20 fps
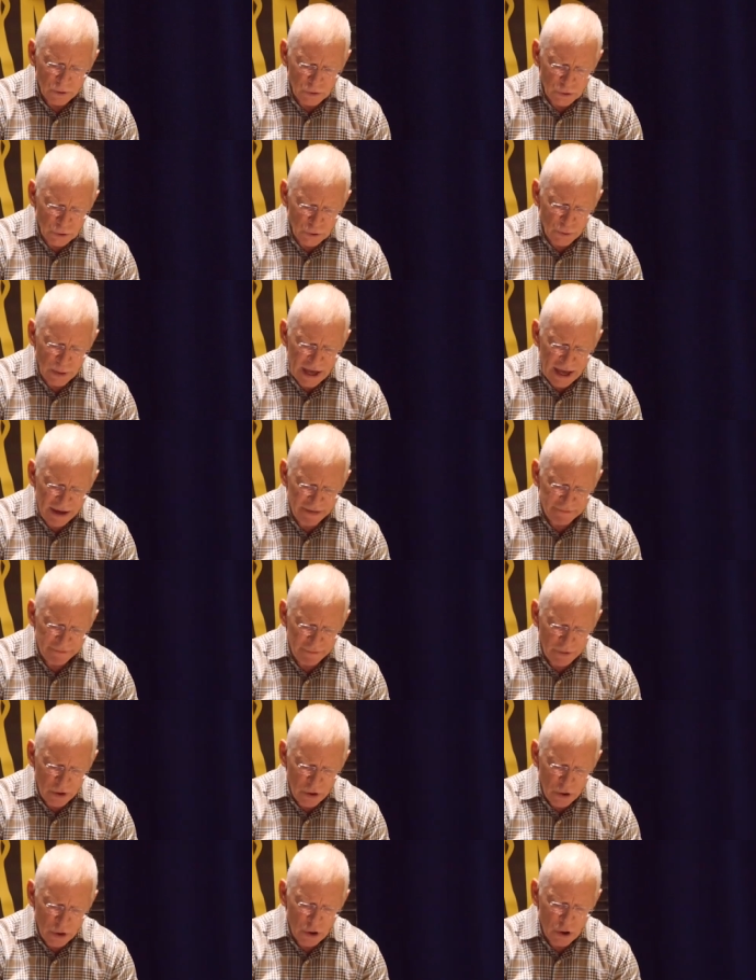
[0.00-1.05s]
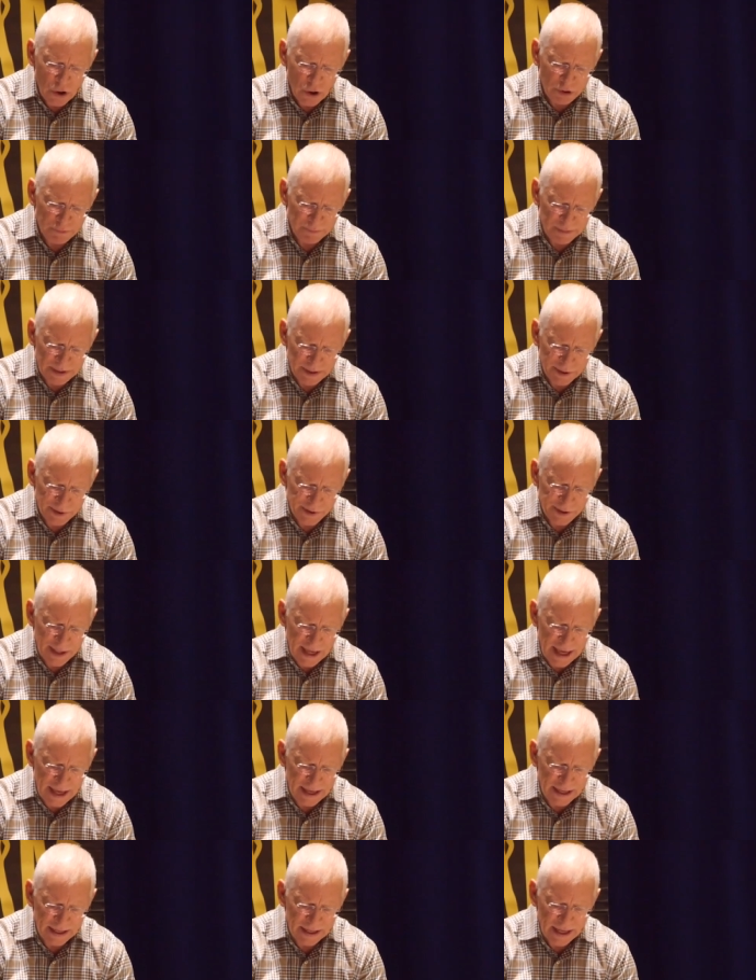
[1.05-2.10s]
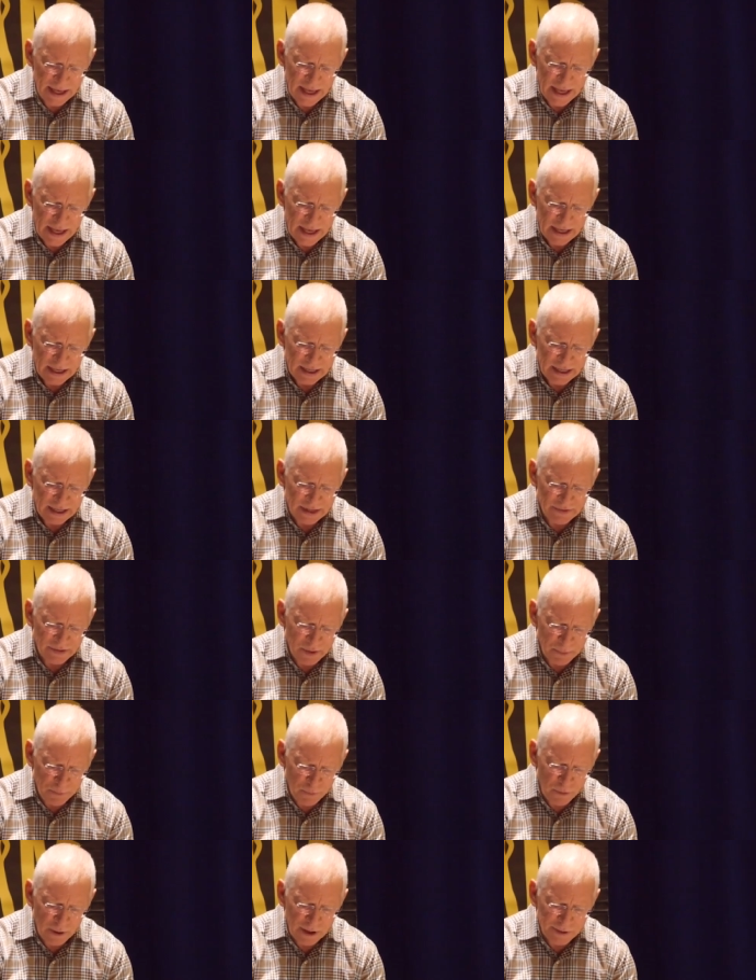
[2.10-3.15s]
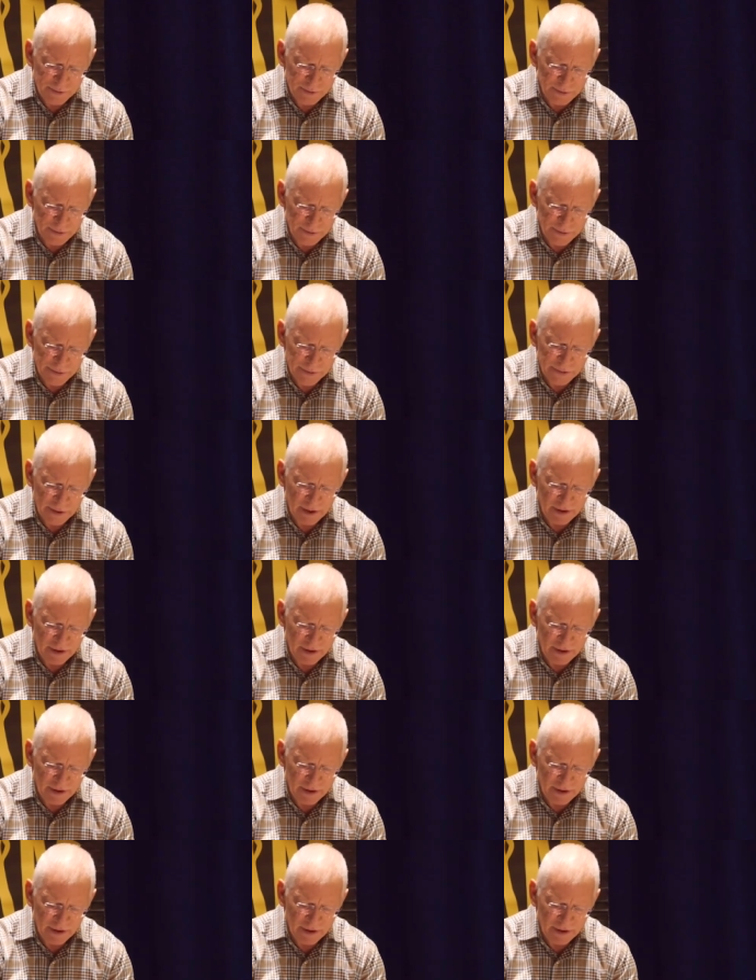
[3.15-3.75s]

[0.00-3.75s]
you have heard me say in the presence